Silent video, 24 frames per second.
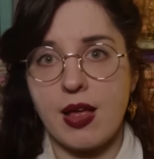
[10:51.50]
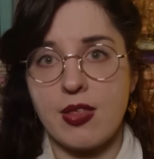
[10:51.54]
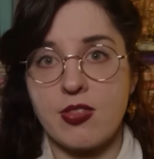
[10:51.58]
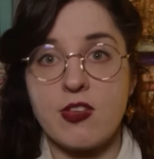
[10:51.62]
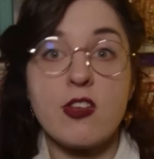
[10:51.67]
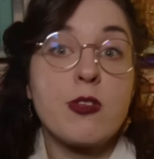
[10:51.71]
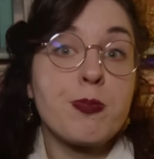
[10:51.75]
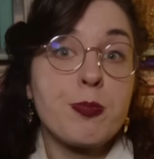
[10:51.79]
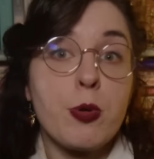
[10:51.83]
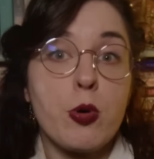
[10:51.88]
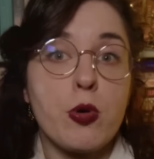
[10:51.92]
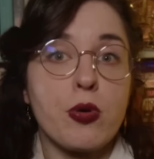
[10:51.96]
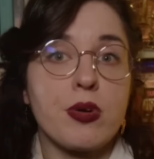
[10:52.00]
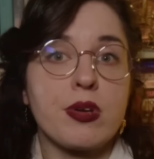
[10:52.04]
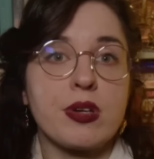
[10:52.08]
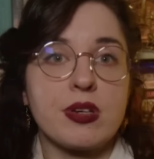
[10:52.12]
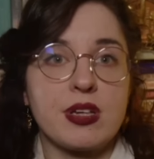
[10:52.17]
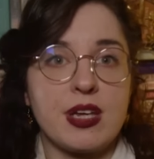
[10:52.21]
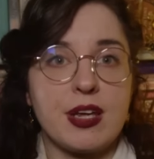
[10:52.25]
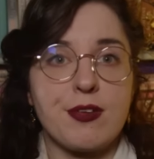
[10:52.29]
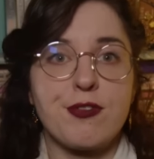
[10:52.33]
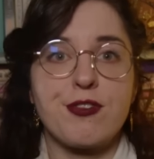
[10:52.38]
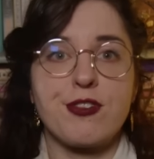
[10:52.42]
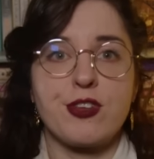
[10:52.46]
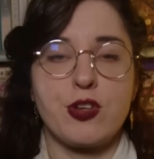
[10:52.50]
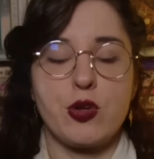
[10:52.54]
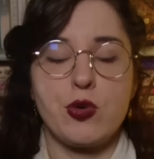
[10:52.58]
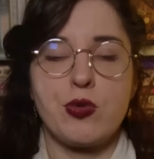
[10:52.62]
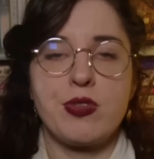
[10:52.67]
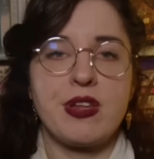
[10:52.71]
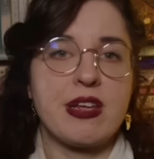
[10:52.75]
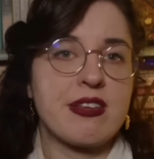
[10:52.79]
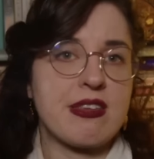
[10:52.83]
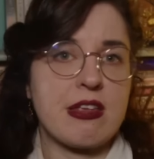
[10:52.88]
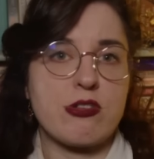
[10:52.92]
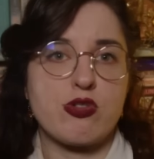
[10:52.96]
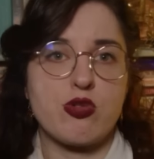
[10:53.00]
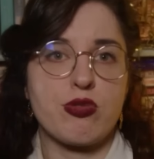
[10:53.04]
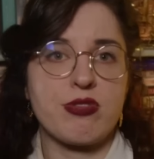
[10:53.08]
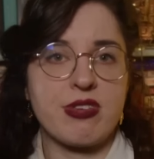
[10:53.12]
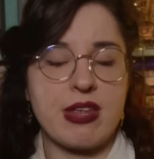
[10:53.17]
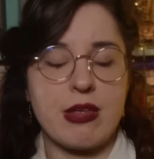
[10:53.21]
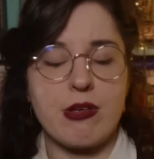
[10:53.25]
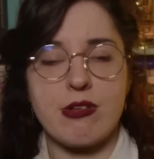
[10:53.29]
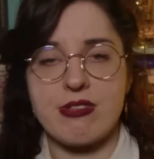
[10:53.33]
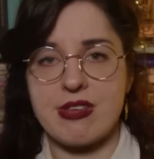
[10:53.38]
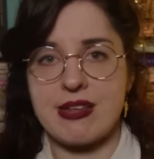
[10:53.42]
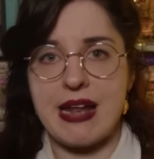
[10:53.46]
This book gives you the essential
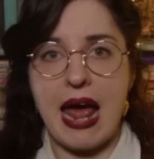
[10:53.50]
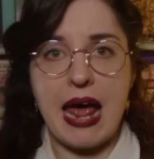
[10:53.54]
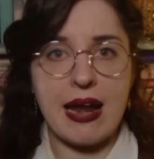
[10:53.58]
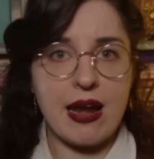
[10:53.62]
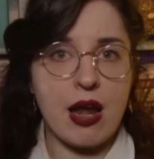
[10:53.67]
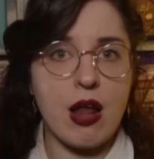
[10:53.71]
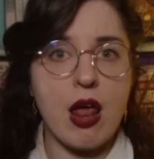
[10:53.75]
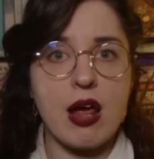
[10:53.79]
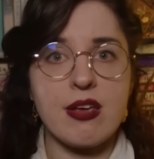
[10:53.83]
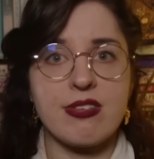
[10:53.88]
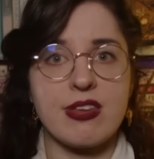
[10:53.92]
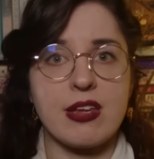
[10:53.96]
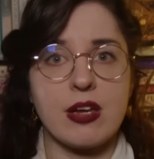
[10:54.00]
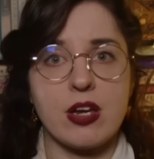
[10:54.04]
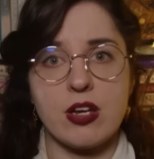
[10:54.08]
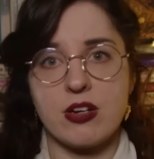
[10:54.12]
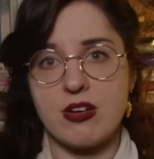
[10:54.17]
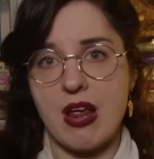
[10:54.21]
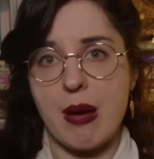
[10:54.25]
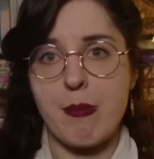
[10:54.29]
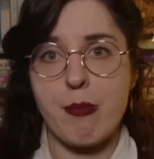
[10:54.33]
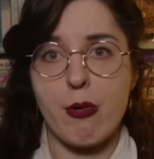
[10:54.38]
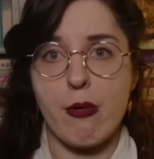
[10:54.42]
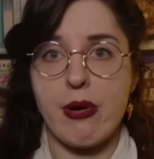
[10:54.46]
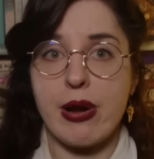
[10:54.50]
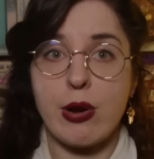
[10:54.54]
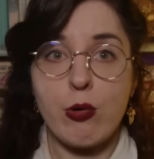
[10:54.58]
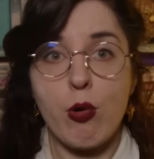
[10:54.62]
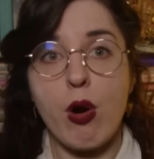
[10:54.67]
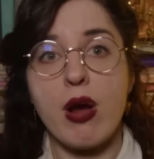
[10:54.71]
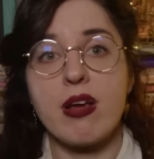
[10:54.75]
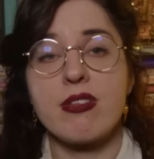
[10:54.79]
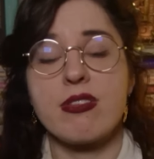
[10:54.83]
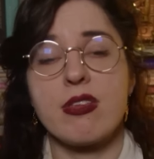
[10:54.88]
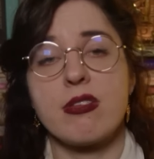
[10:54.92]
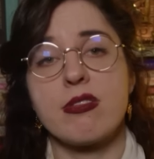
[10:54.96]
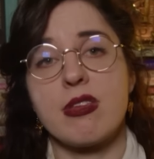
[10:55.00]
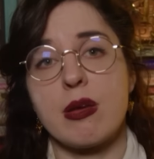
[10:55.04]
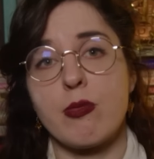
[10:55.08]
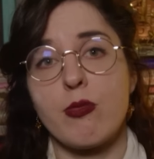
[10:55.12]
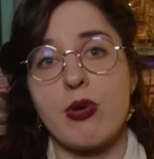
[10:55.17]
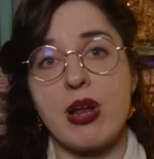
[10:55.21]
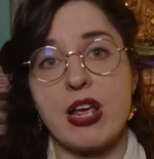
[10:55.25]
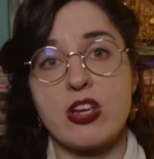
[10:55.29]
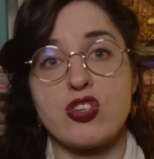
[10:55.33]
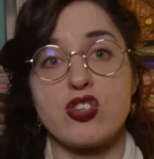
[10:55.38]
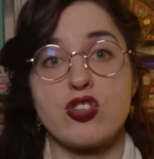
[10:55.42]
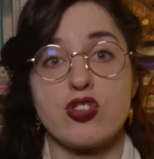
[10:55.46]
skills in analysing contemporary crisis in
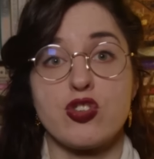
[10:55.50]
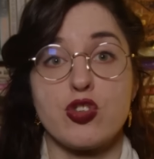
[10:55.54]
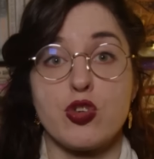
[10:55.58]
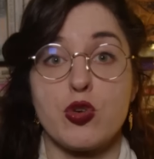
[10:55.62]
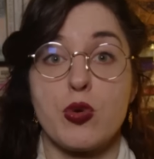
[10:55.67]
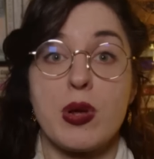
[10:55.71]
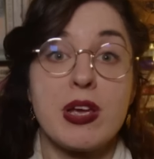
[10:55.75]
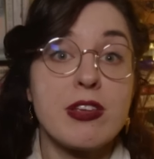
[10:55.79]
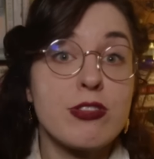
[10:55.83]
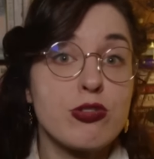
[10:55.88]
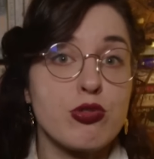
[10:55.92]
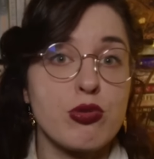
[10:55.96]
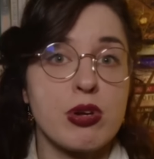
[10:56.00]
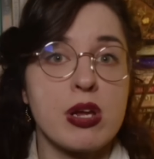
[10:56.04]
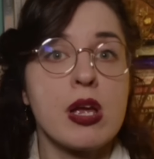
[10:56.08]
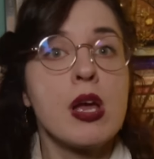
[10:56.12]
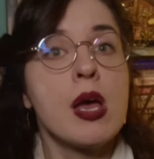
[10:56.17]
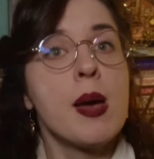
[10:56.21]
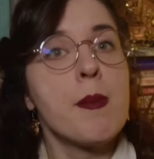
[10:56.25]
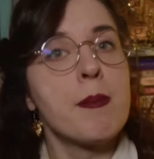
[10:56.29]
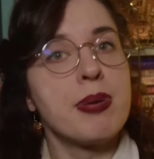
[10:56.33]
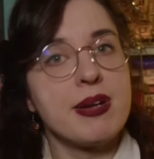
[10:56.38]
relation to history,